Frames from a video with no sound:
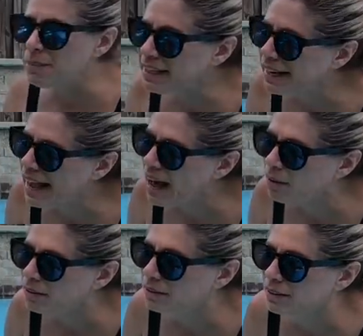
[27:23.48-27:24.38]
time to get
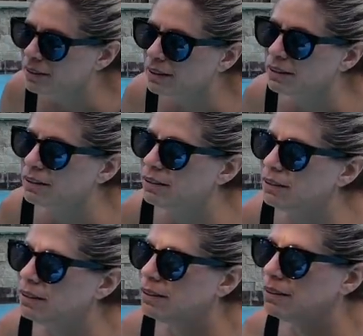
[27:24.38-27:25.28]
out.
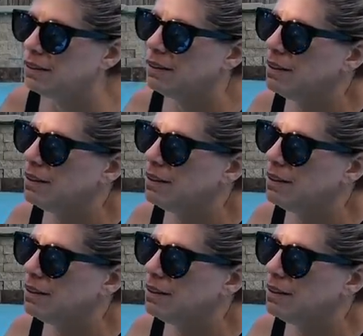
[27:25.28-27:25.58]
Goodbye.